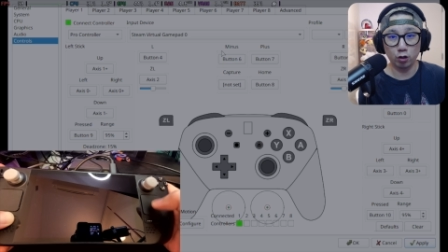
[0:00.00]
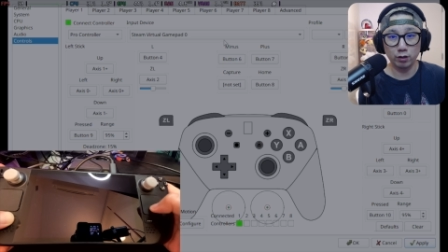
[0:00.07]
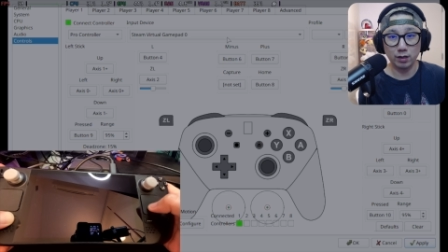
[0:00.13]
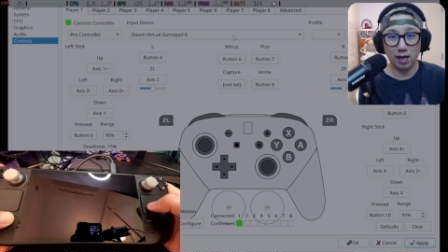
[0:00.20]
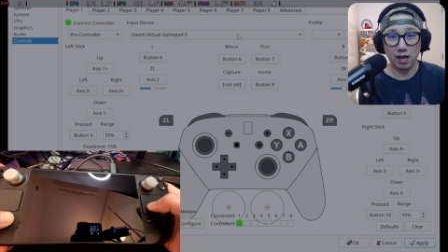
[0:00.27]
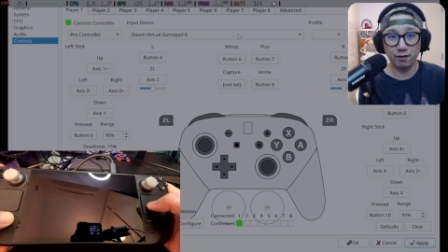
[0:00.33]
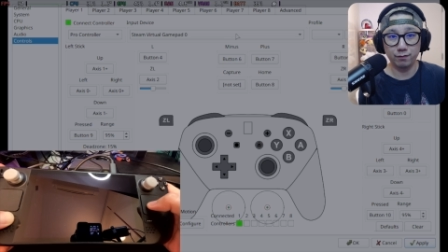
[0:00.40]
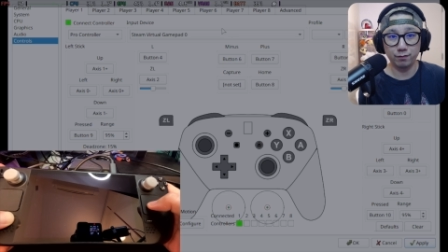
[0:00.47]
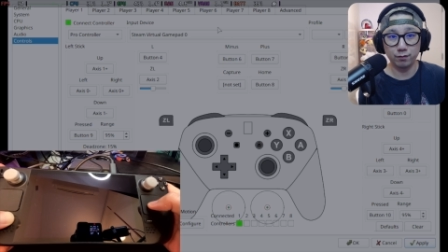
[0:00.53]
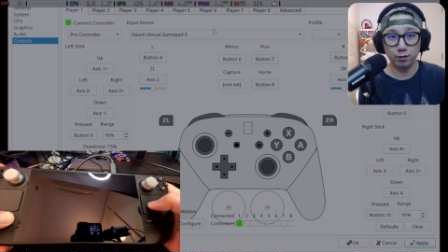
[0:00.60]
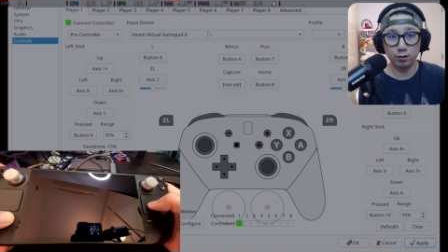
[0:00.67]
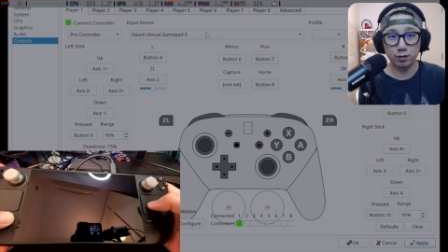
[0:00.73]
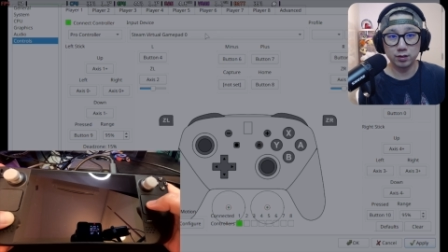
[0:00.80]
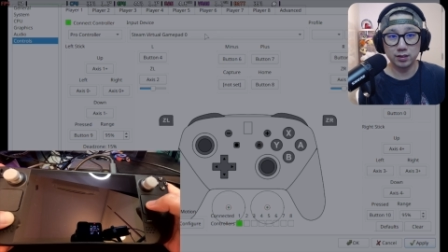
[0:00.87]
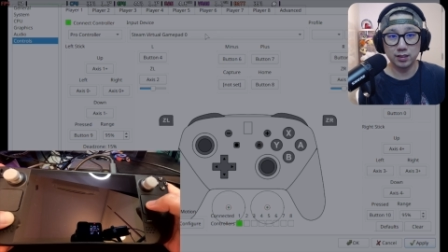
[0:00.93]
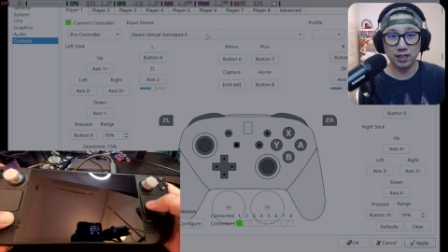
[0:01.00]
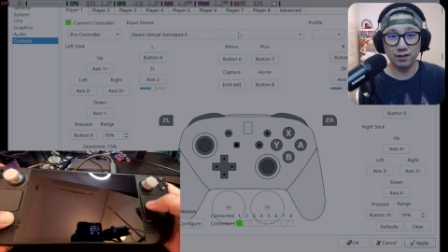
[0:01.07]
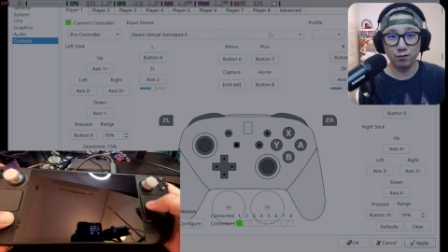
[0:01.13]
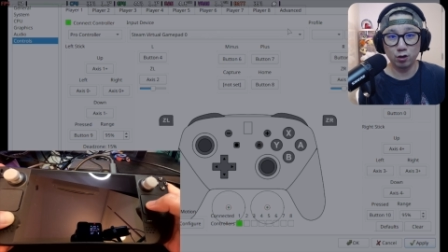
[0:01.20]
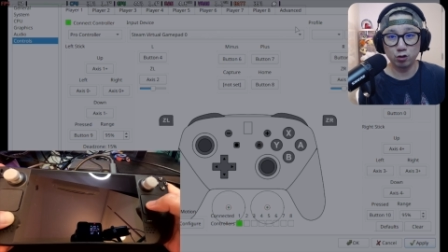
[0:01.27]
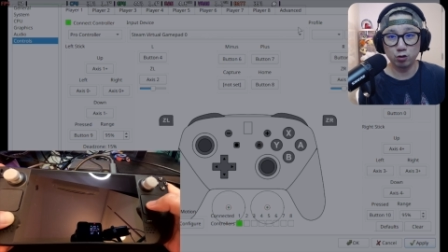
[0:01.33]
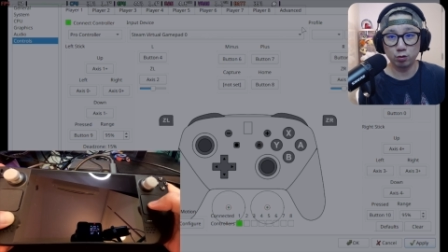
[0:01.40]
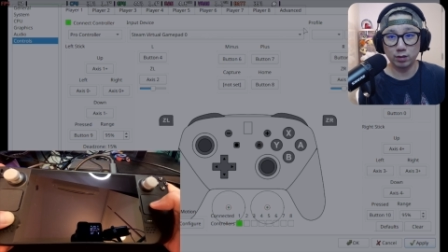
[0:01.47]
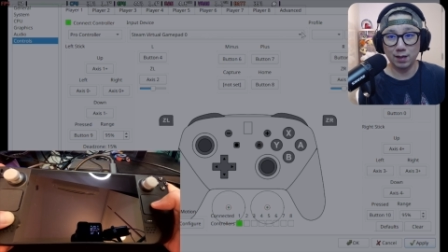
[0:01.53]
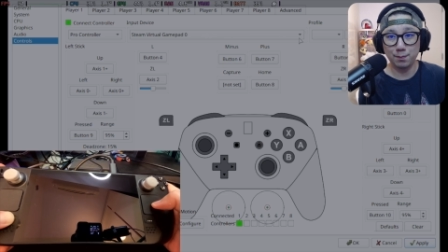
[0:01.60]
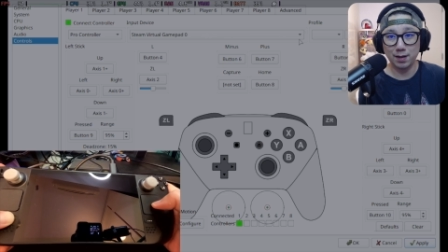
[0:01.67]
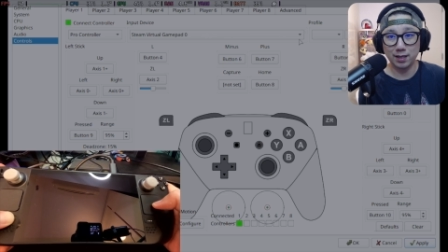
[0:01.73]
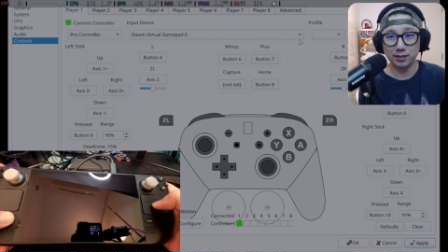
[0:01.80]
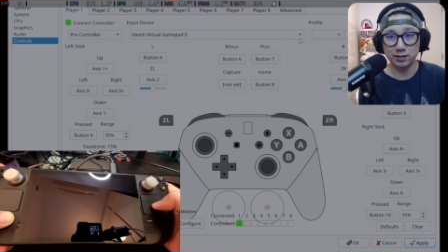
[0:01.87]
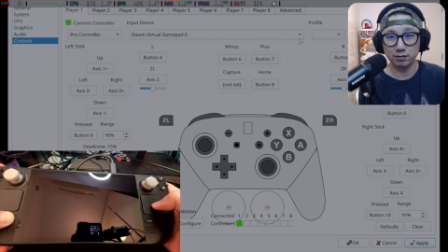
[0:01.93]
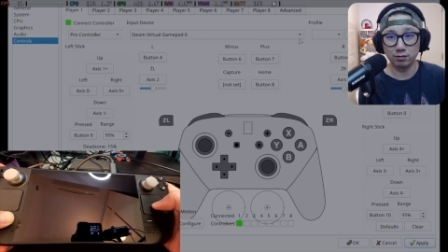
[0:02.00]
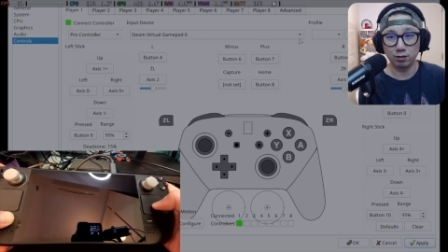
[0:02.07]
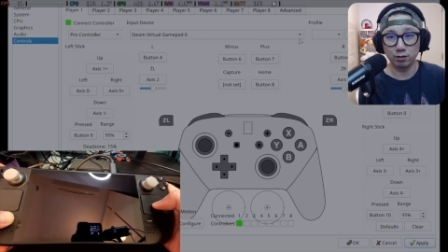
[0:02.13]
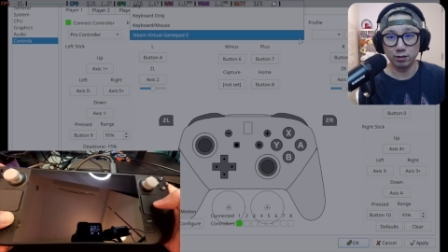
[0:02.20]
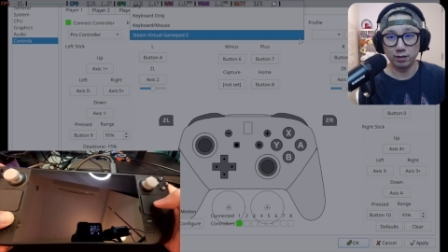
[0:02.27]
have Steam Virtual Gamepad Zero.